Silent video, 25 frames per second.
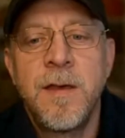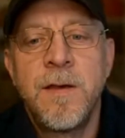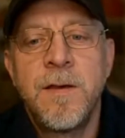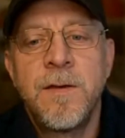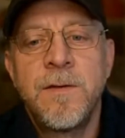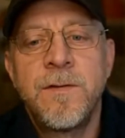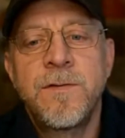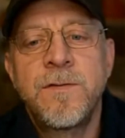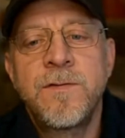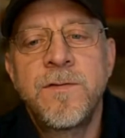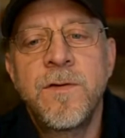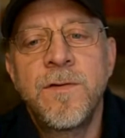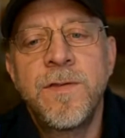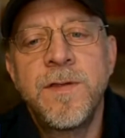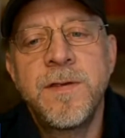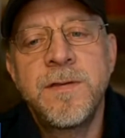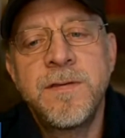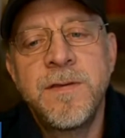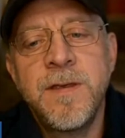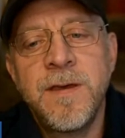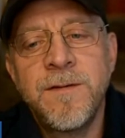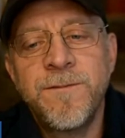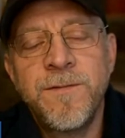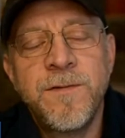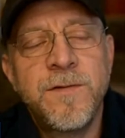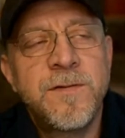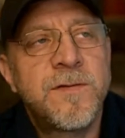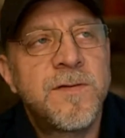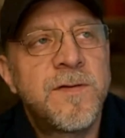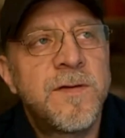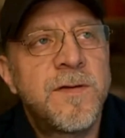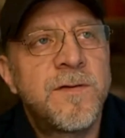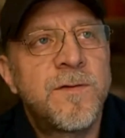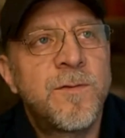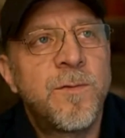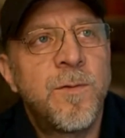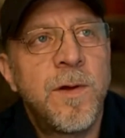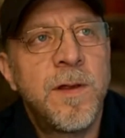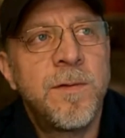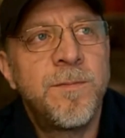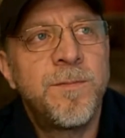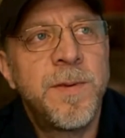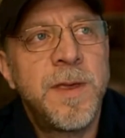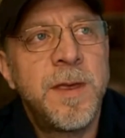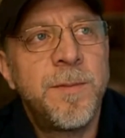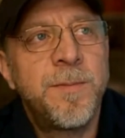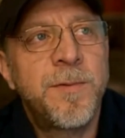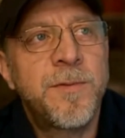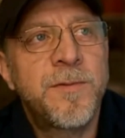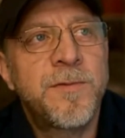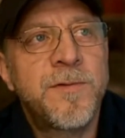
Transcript: So the difference is when people start